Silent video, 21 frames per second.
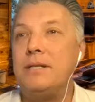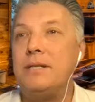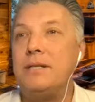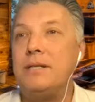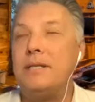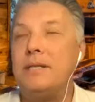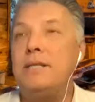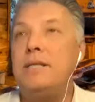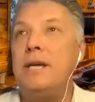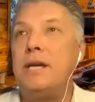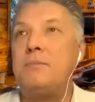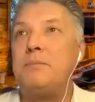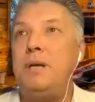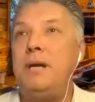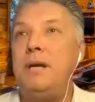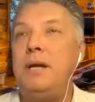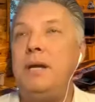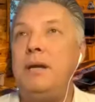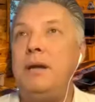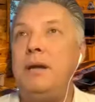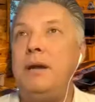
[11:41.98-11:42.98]
a
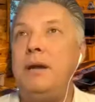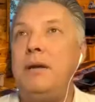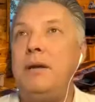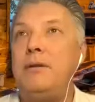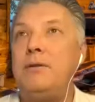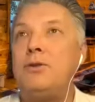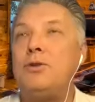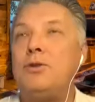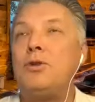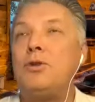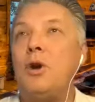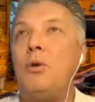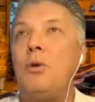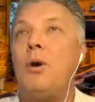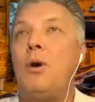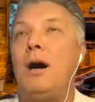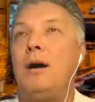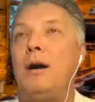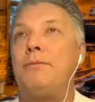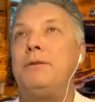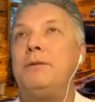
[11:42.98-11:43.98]
DSP, so
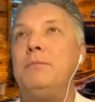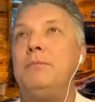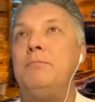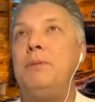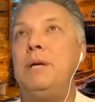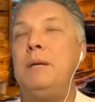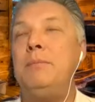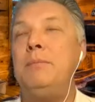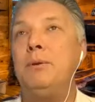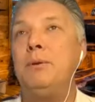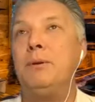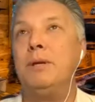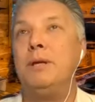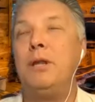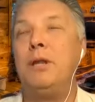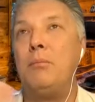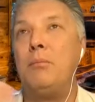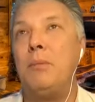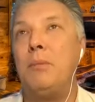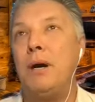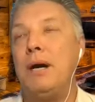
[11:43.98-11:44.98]
often people in
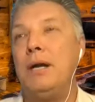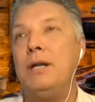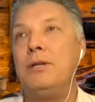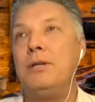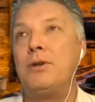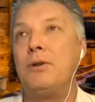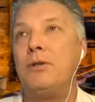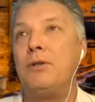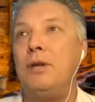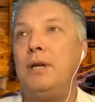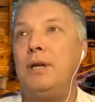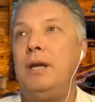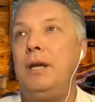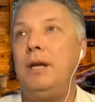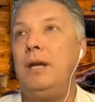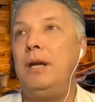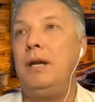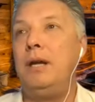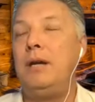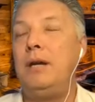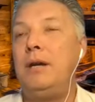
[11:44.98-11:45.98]
their minds are
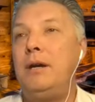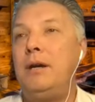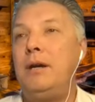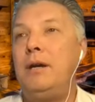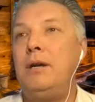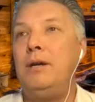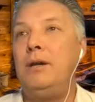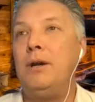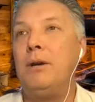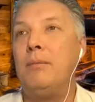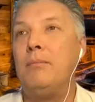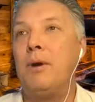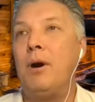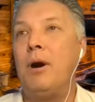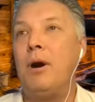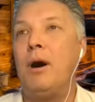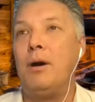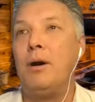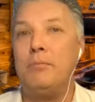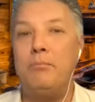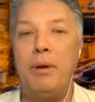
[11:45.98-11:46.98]
thinking,
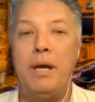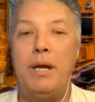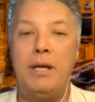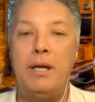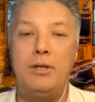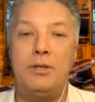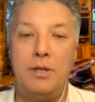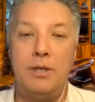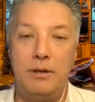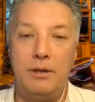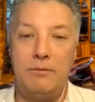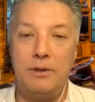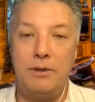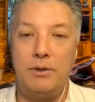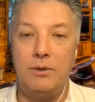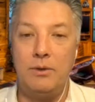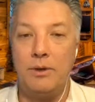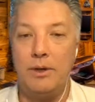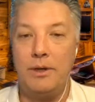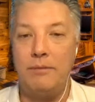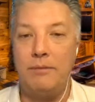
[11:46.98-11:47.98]
on-page
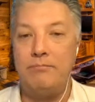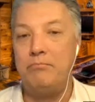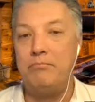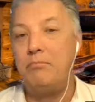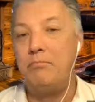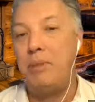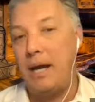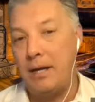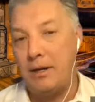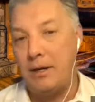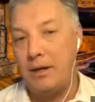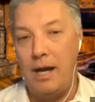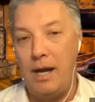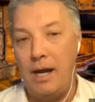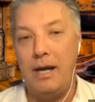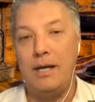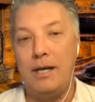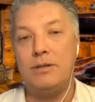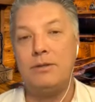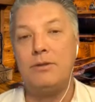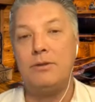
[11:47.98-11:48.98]
inventory, banner
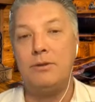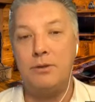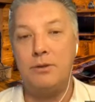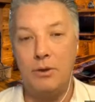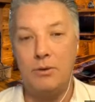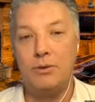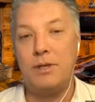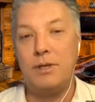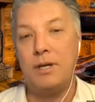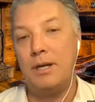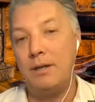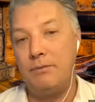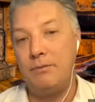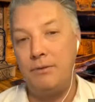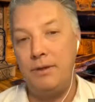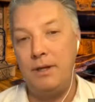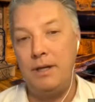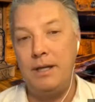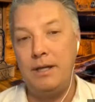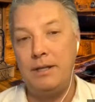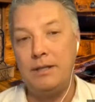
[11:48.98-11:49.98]
ads, those kind of
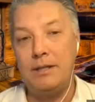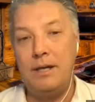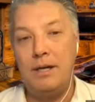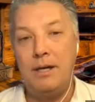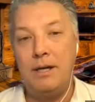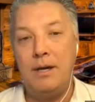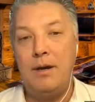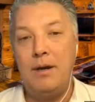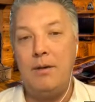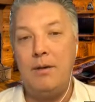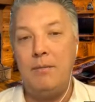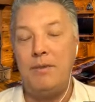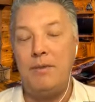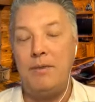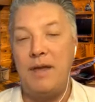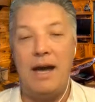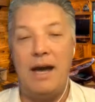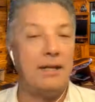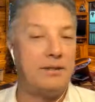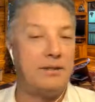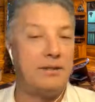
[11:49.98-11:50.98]
things. But
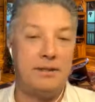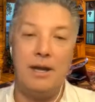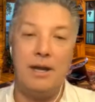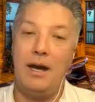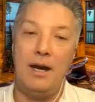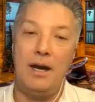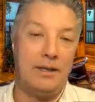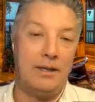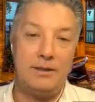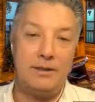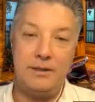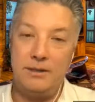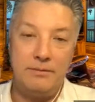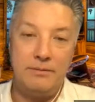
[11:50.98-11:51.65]
that's not